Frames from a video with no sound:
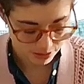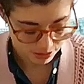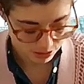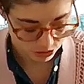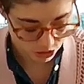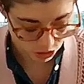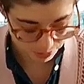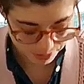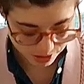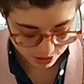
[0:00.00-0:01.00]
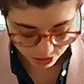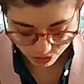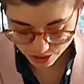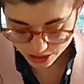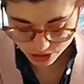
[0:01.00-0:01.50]
tops, not
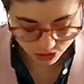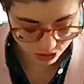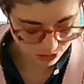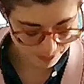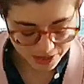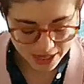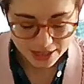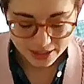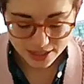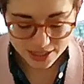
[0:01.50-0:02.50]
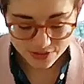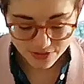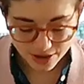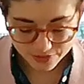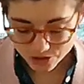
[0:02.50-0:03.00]
these two, these
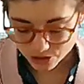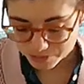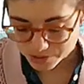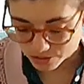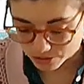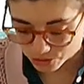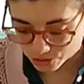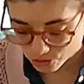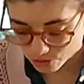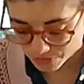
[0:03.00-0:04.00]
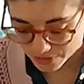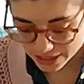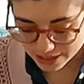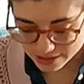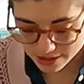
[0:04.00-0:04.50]
five tops. So two of
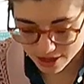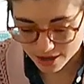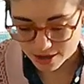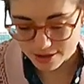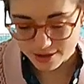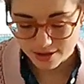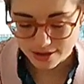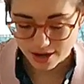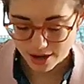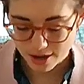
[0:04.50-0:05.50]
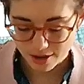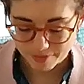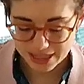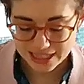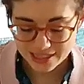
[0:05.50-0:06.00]
these are
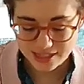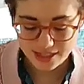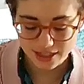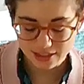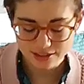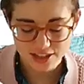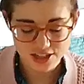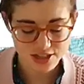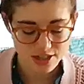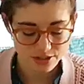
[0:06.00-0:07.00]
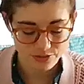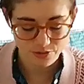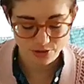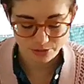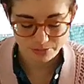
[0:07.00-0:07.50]
Instinct t-shirt
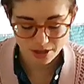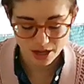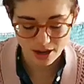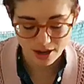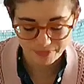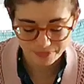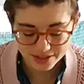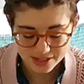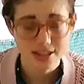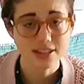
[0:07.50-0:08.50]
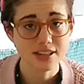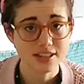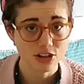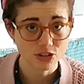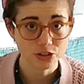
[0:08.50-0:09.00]
from Sasha
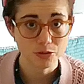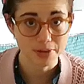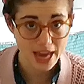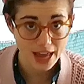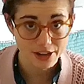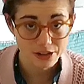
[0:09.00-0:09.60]
Secondo Piano.